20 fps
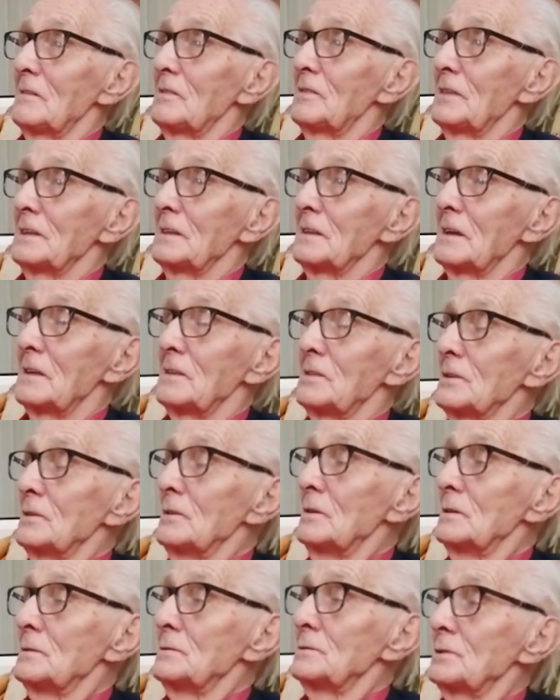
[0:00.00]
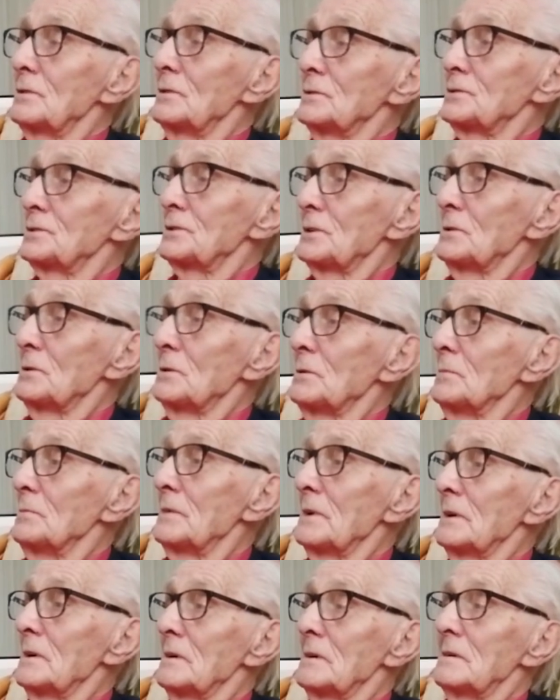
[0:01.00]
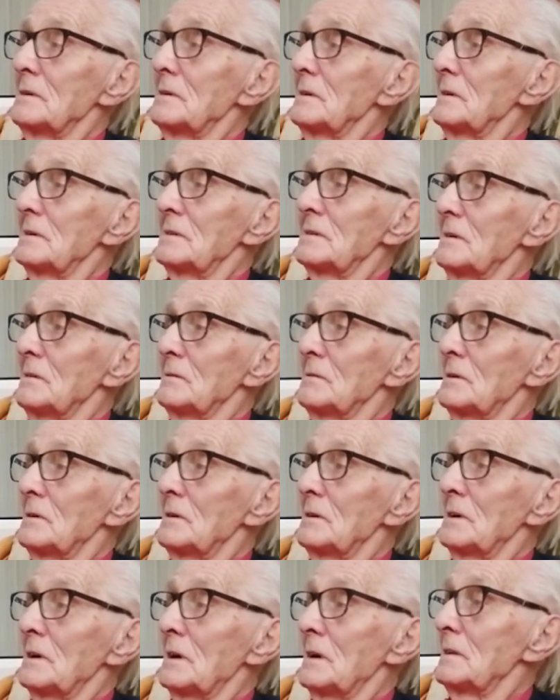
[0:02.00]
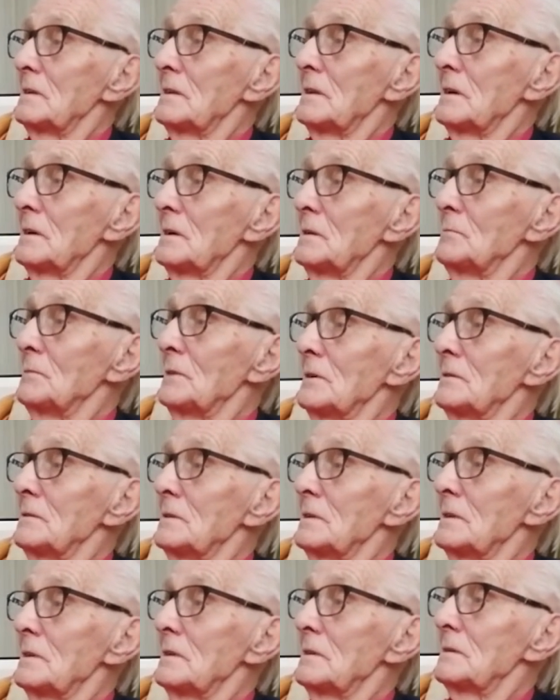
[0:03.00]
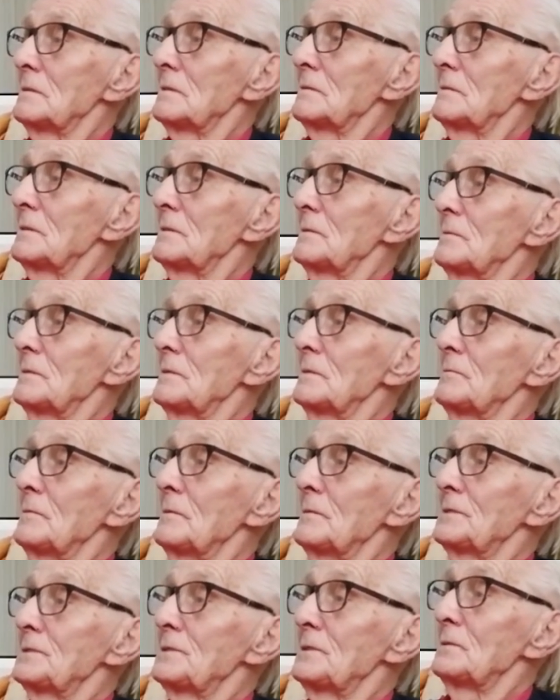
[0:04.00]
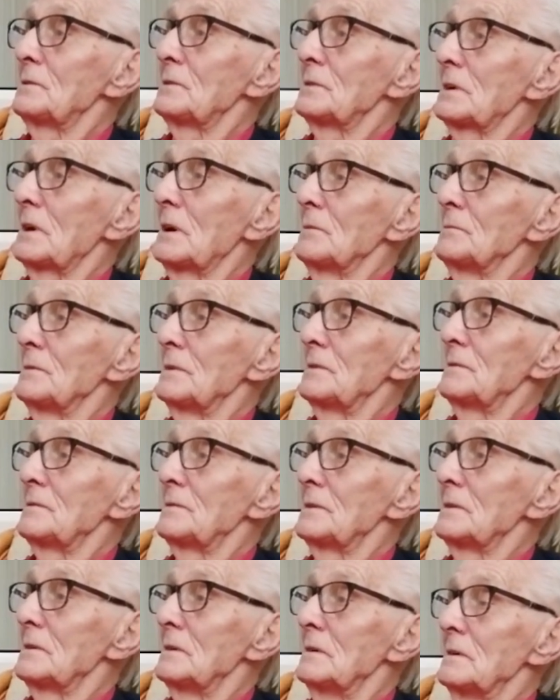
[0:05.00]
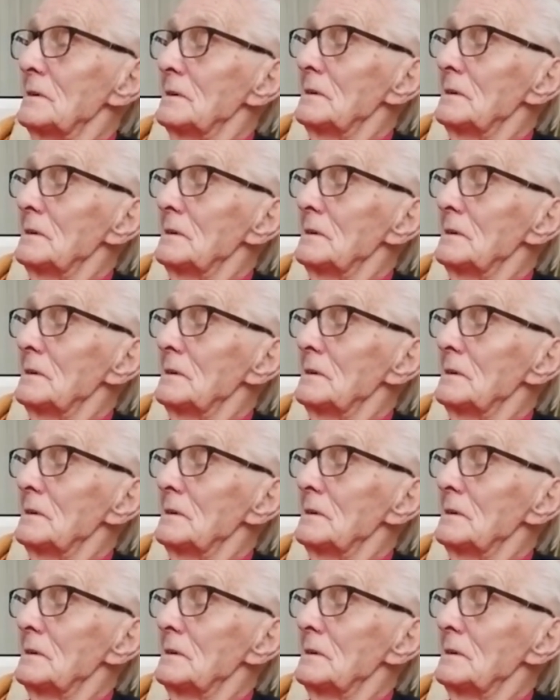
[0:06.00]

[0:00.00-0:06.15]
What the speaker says: think they thought I was going to sue them, but no, I had that in mind that sue the company for.